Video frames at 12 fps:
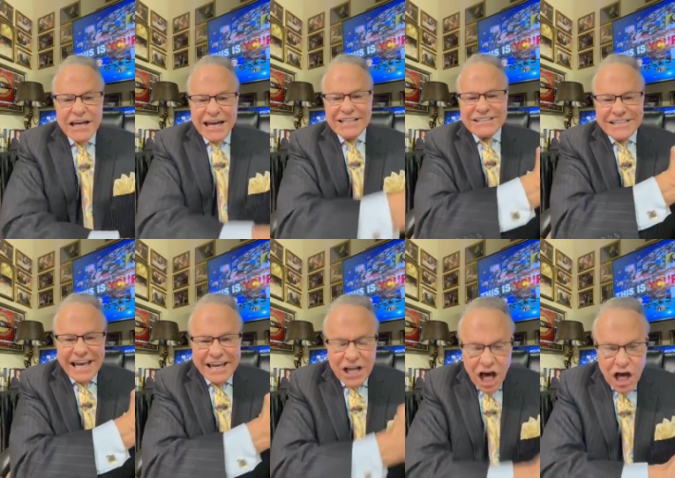he's
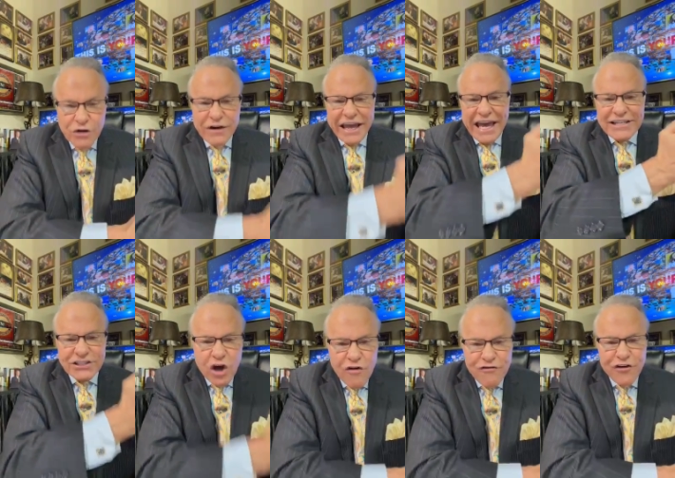staying hungry, he has
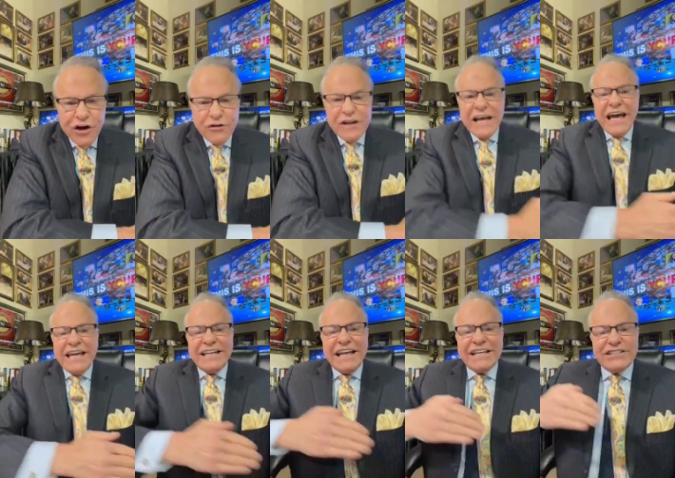no food, he
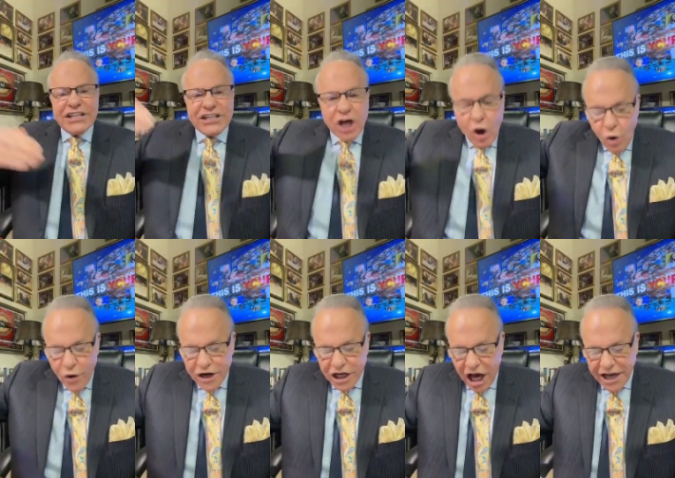needs to go
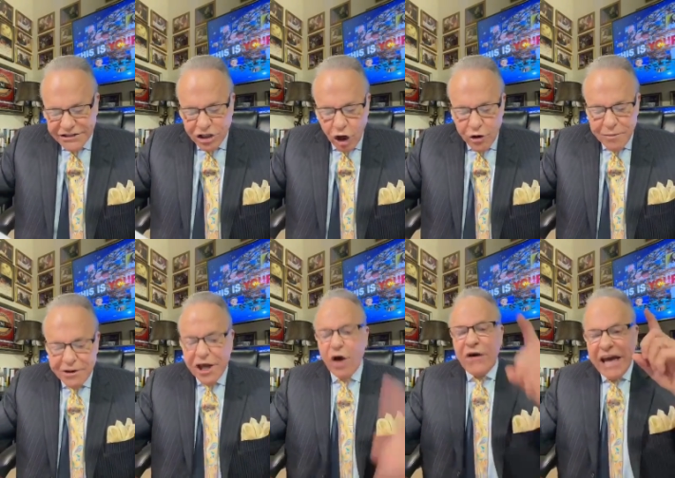where God told him to
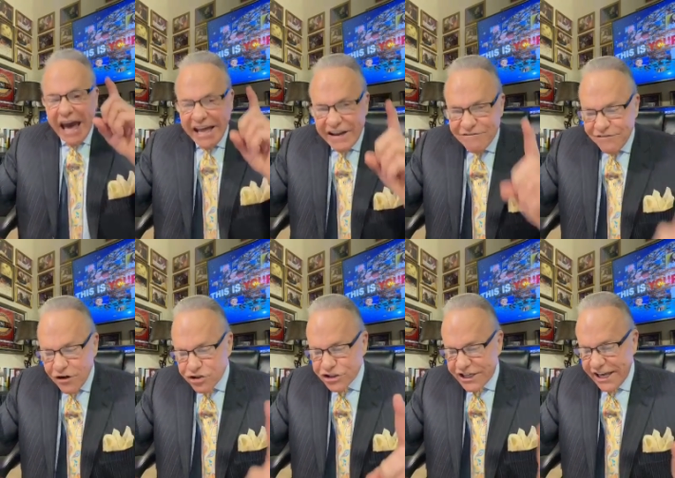go. And in
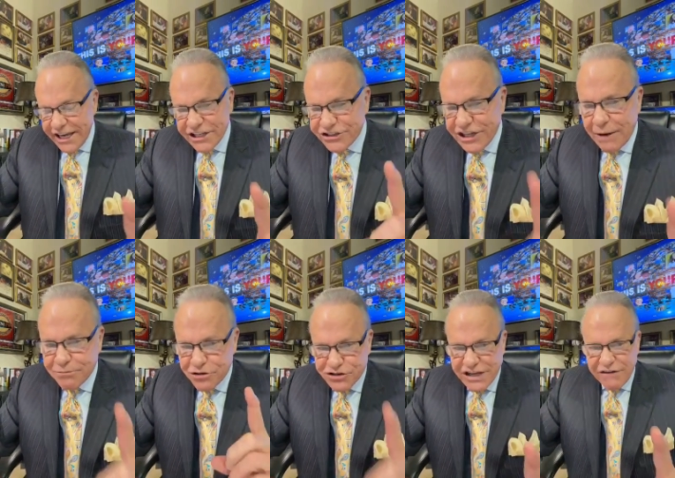First Kings
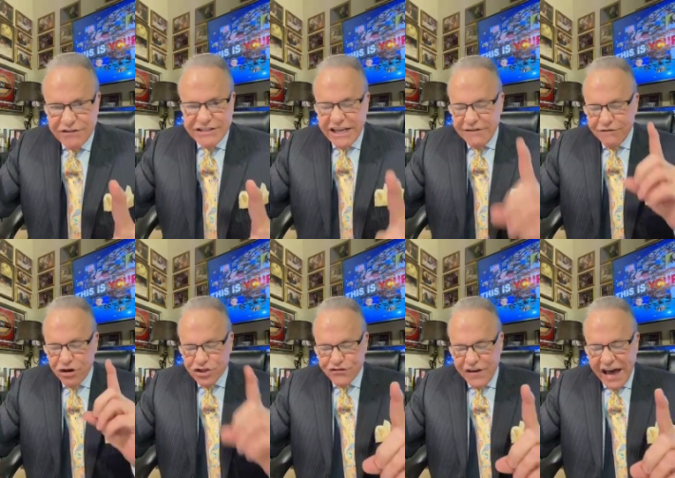chapter 17,
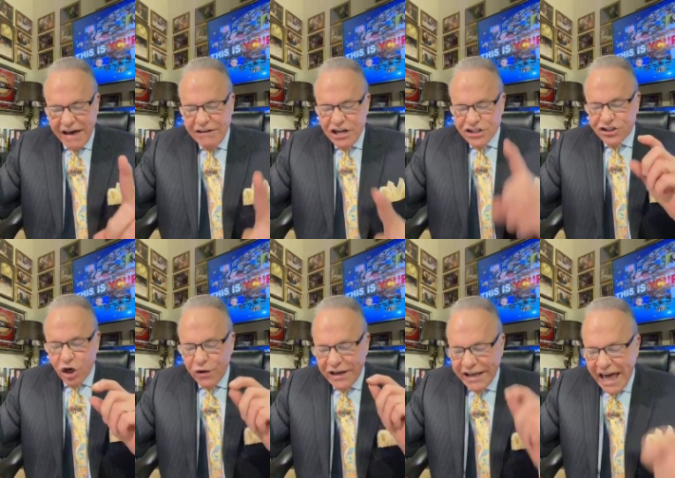verse 5,
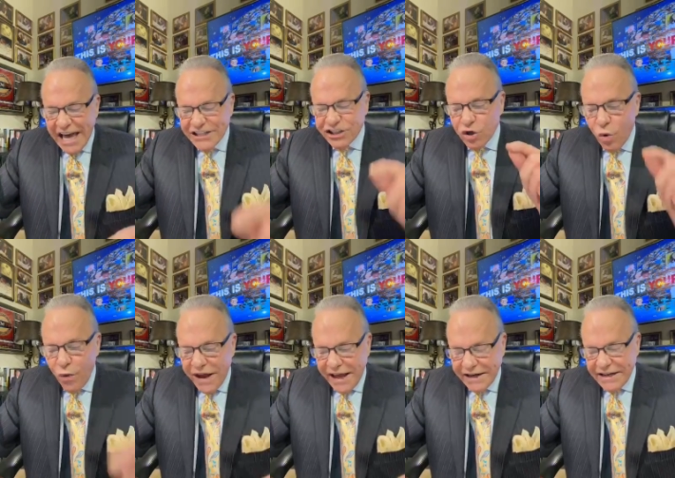so Elijah
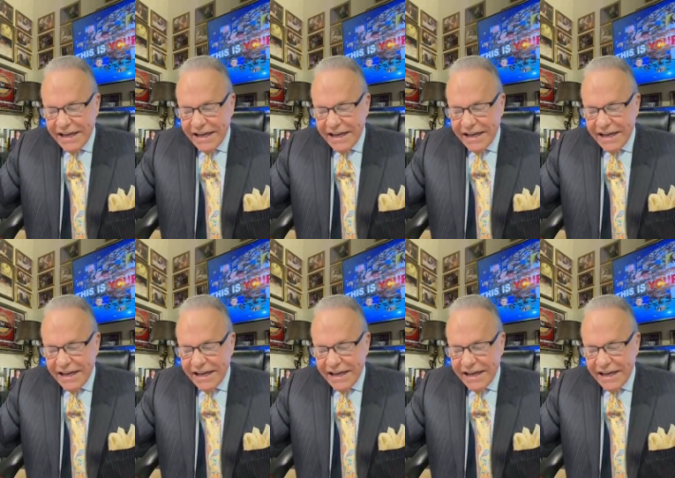went